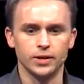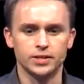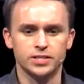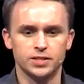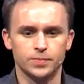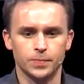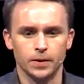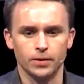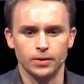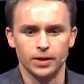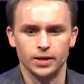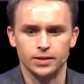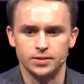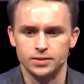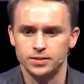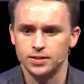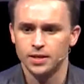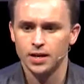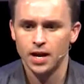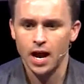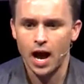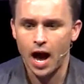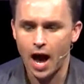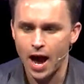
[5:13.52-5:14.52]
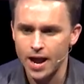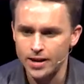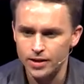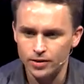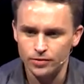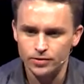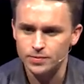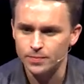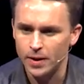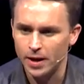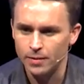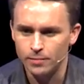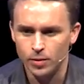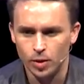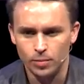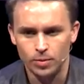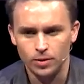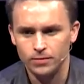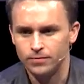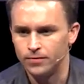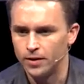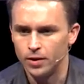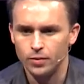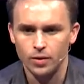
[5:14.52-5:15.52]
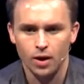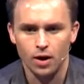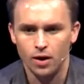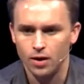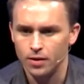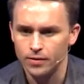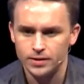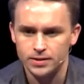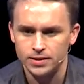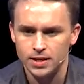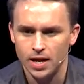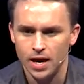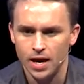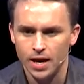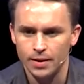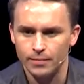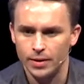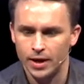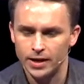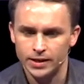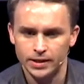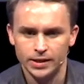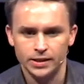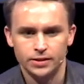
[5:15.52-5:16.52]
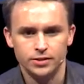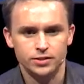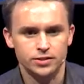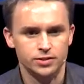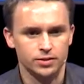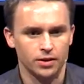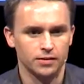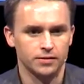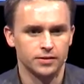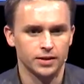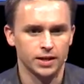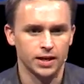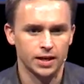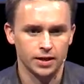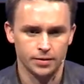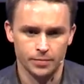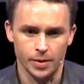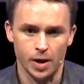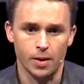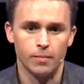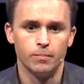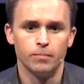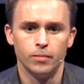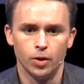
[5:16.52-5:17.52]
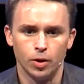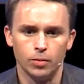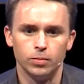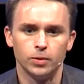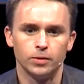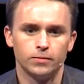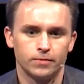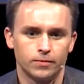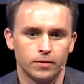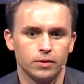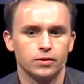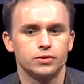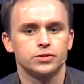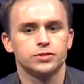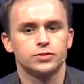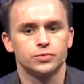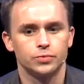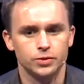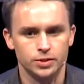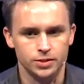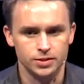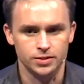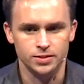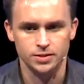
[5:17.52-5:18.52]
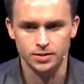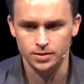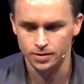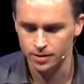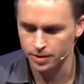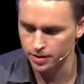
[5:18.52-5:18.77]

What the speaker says: experience, I use my mobile phone all the time. I need to start thinking about mobile first, which is